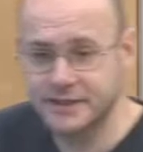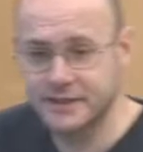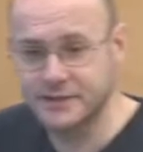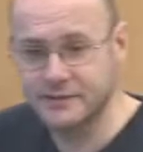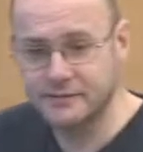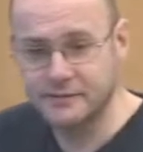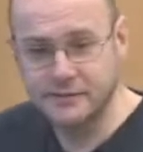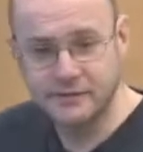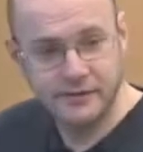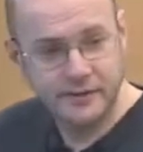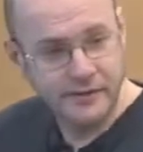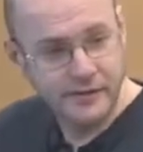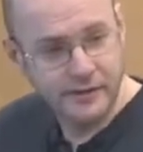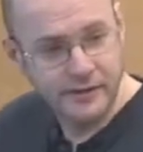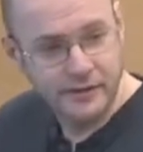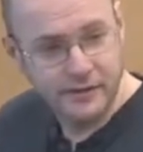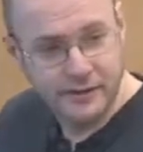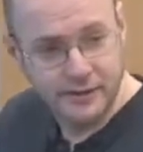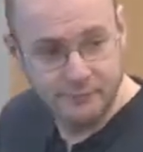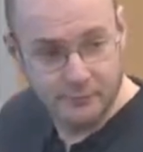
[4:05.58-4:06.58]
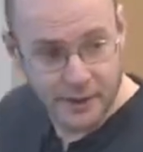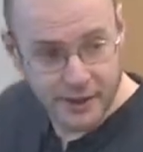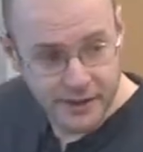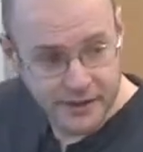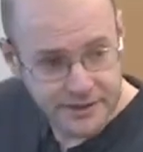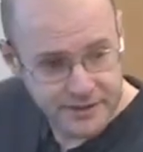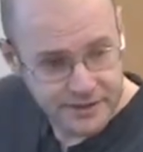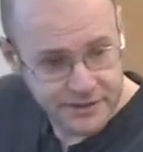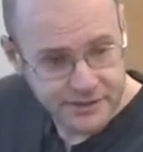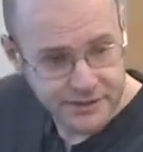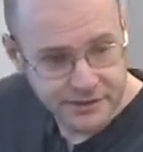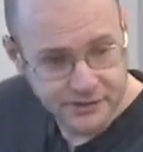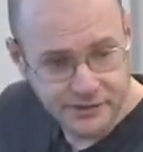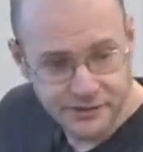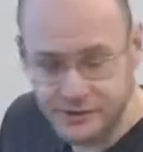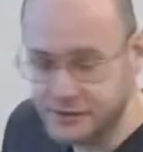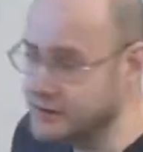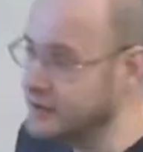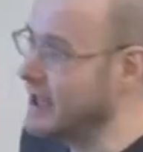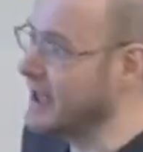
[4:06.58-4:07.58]
to in my
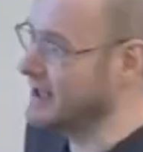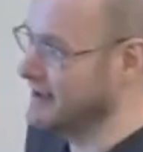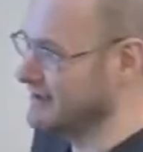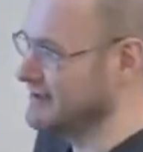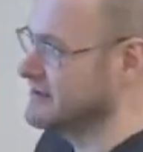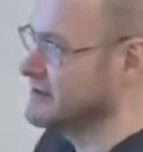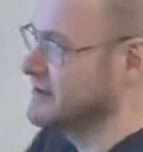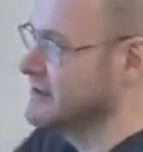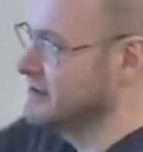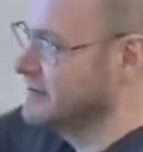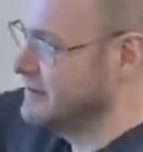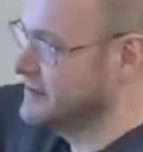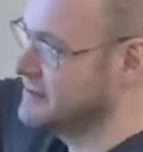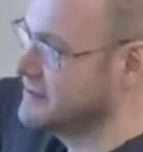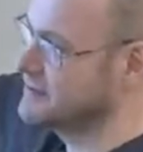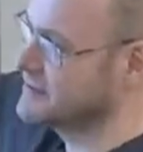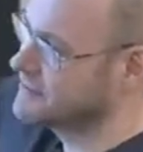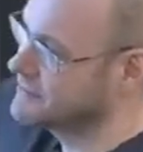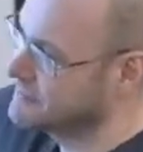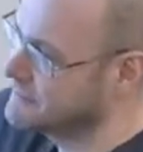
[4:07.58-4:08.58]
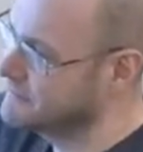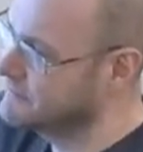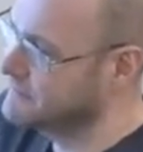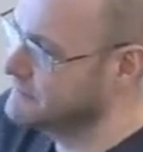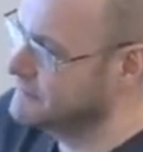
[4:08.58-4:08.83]
institution, and these are the sort of